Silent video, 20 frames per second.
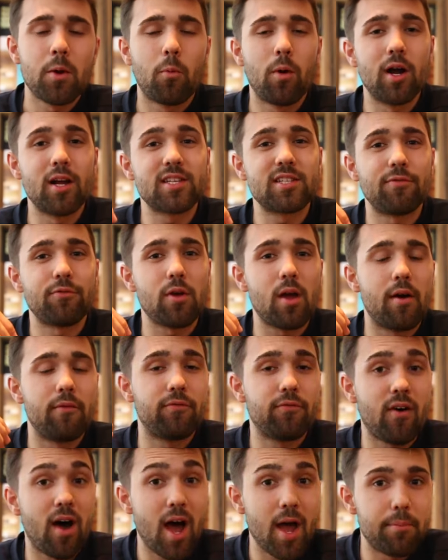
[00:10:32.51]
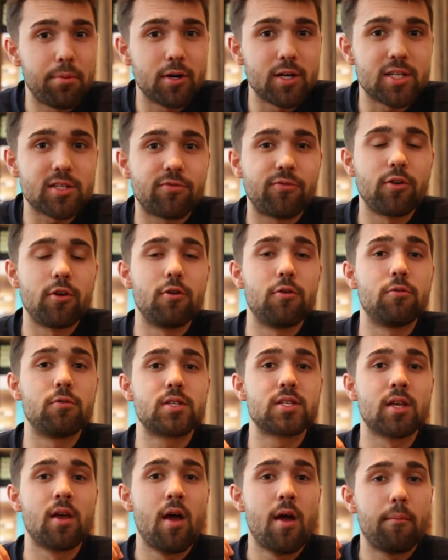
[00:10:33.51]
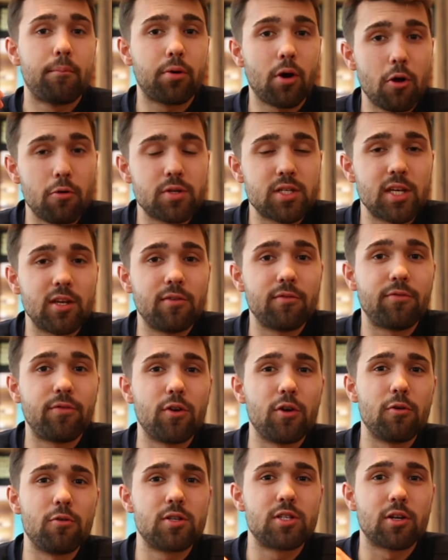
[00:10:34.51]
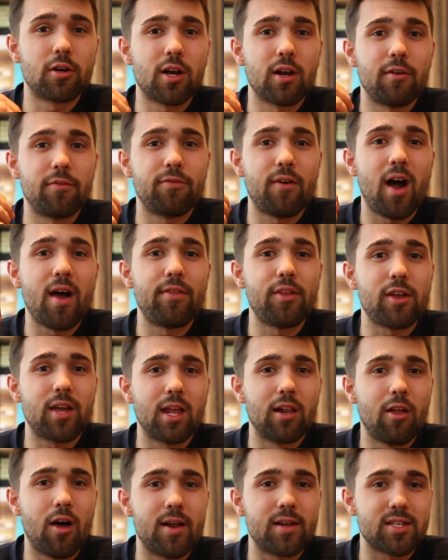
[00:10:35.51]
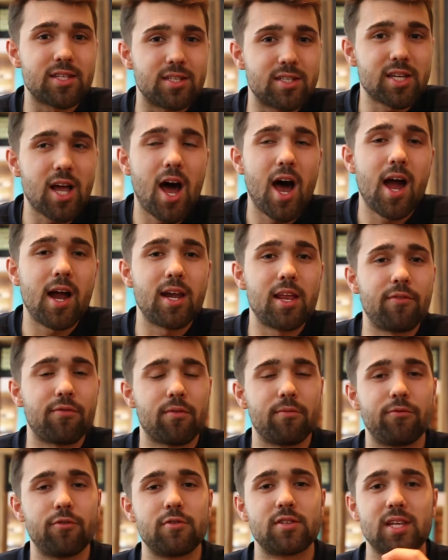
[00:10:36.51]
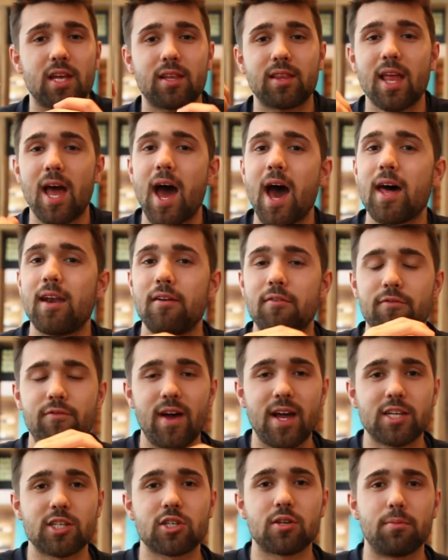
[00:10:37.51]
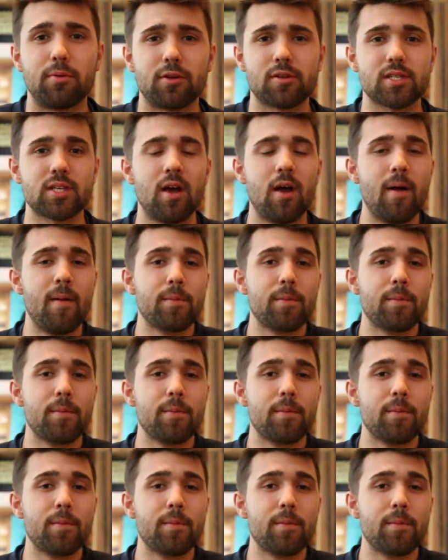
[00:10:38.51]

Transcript: Whereas if you have fibrous foods, protein foods, you're going to find that you get a lot of satiety from foods like that and vegetables.